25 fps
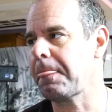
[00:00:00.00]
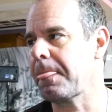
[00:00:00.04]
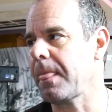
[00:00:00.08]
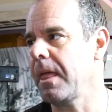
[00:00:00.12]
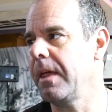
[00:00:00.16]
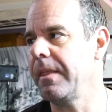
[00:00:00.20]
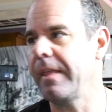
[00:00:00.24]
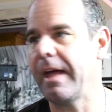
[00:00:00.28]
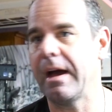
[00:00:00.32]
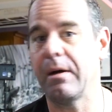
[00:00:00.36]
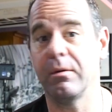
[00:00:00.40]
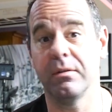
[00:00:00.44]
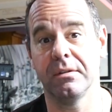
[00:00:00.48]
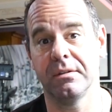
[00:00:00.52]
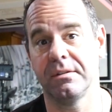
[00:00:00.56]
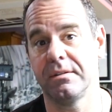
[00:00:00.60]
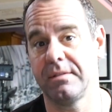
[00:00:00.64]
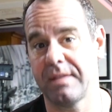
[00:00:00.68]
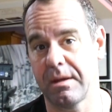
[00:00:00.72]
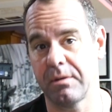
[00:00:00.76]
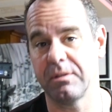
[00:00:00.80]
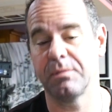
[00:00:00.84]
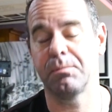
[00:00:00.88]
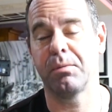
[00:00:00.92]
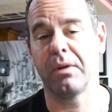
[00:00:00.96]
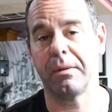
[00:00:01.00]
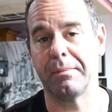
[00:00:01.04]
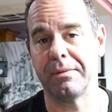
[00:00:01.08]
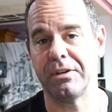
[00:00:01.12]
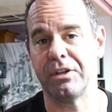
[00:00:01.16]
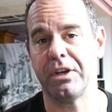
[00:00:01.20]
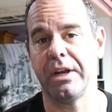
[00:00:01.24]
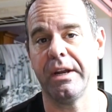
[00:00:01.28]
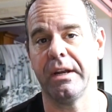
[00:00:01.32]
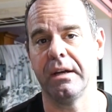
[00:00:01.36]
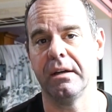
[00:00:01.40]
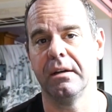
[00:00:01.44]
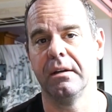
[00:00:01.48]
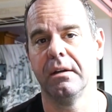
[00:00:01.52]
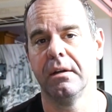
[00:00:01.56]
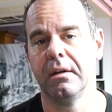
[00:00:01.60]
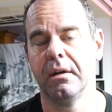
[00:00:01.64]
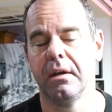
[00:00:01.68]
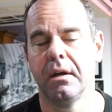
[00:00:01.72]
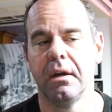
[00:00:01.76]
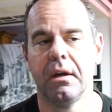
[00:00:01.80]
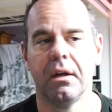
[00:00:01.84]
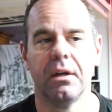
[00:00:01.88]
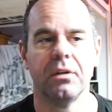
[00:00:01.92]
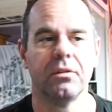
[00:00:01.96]
And that was pretty much it.
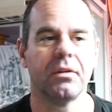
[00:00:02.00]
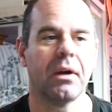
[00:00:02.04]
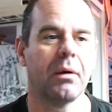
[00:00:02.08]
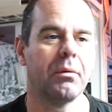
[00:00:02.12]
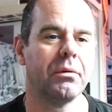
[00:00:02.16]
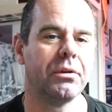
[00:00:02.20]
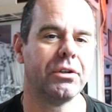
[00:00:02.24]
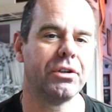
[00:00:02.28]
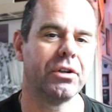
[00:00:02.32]
So I would